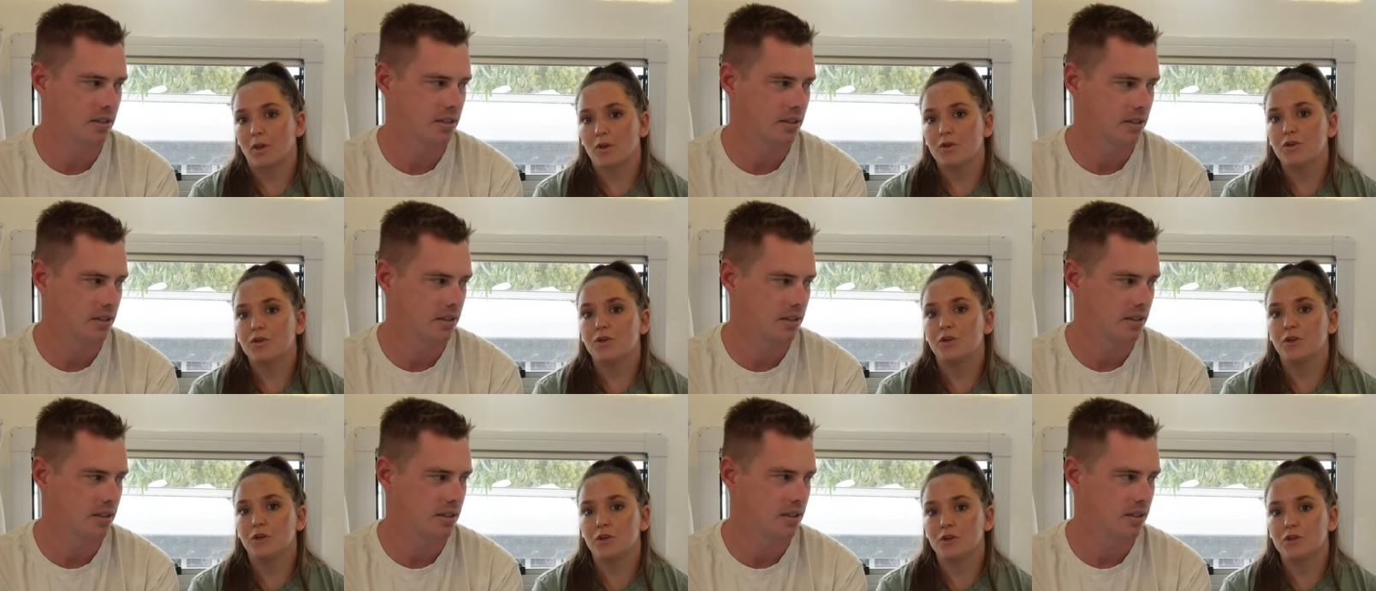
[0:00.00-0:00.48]

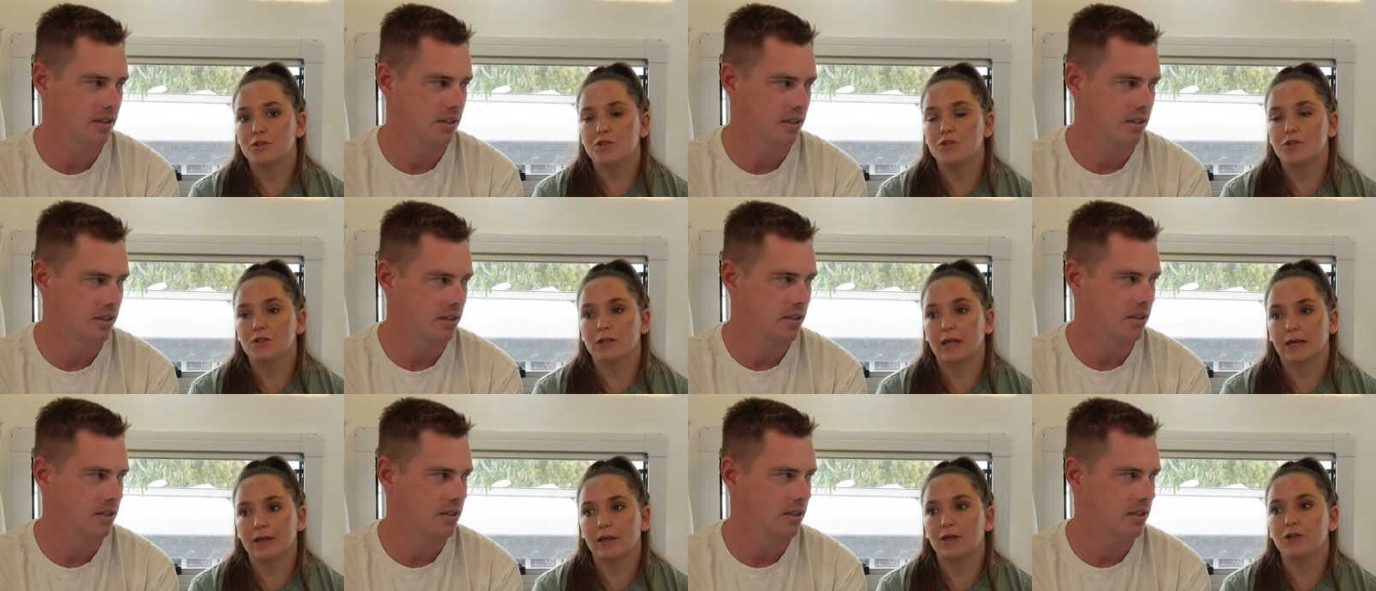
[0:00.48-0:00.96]
Speaker 1: huge
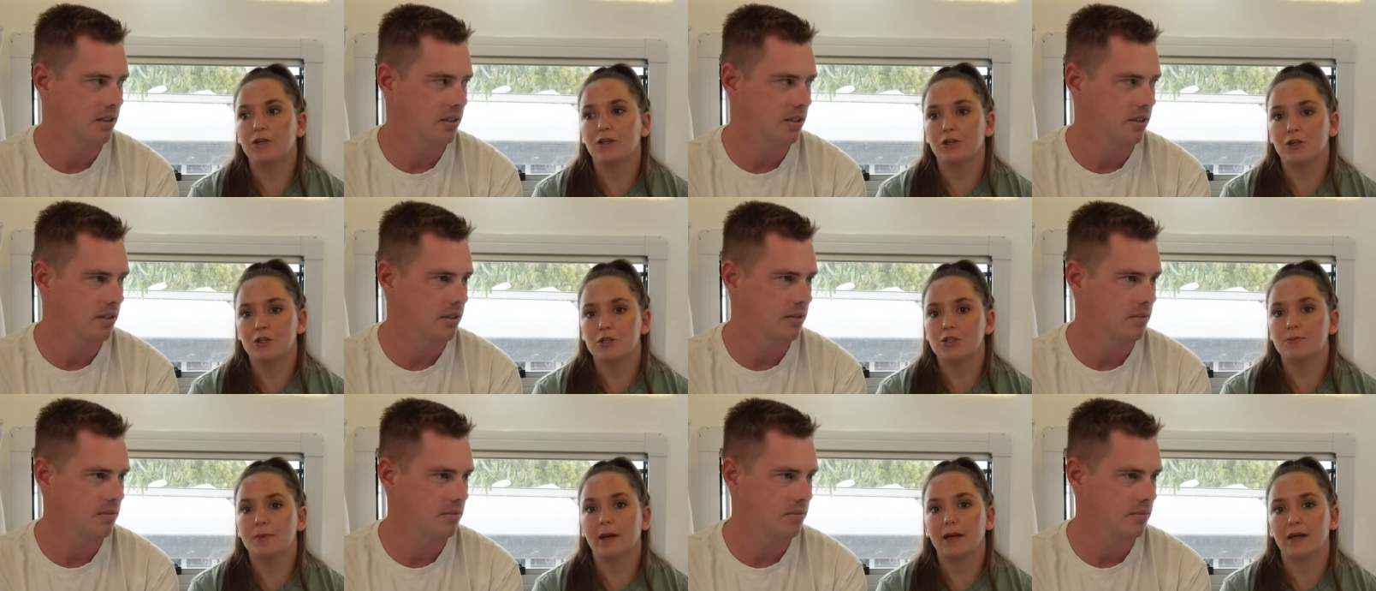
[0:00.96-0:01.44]
like a
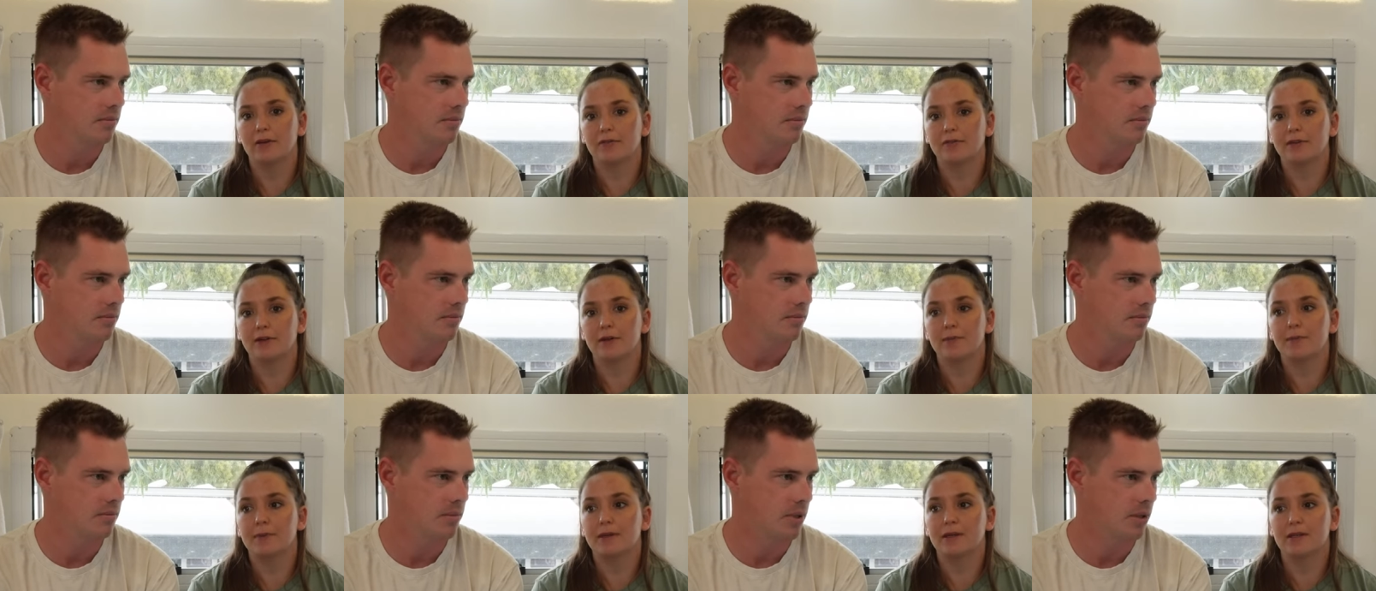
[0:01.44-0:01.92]
huge
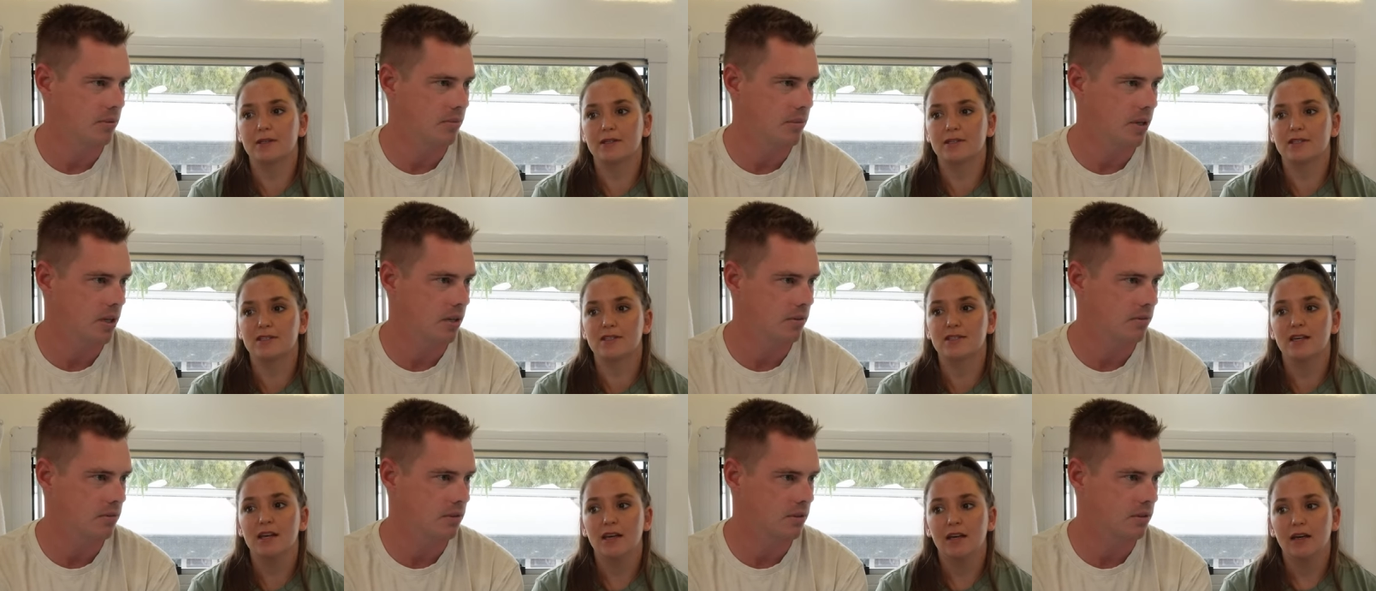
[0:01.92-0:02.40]
benefit because,
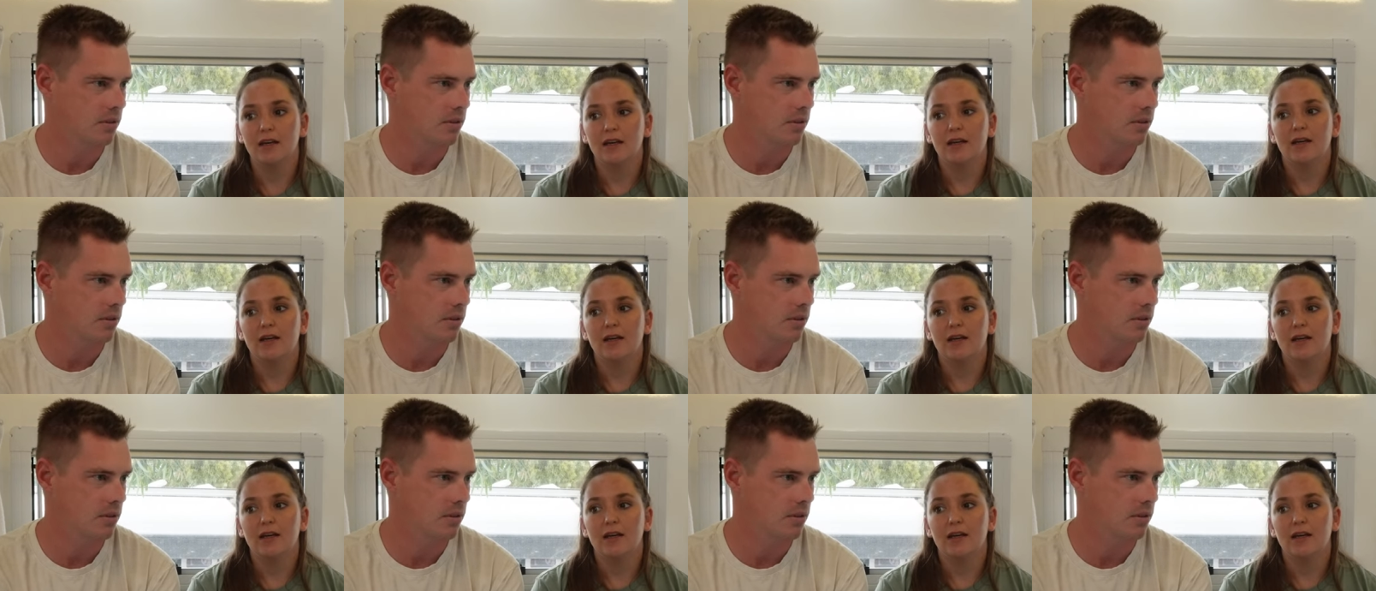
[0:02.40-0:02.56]
benefit.